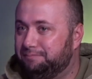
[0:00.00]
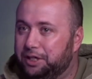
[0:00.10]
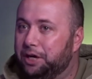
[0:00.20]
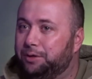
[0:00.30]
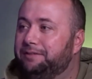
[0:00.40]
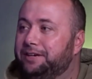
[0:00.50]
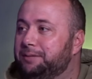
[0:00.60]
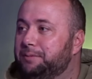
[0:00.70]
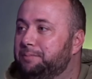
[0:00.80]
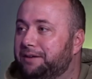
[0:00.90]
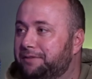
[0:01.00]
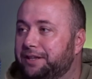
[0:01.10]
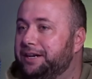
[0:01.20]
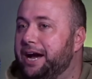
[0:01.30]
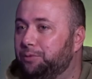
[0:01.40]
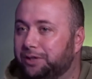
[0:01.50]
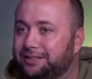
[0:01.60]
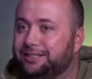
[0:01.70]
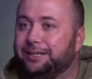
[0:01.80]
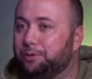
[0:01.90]
you know, giving him the benefit of the doubt,
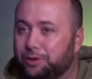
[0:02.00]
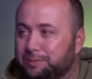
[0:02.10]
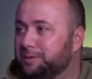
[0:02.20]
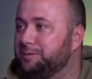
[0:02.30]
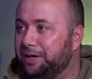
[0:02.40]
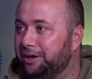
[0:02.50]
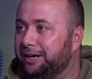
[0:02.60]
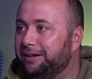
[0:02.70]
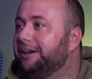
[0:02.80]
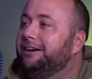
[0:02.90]
releasing him Christmas spirit,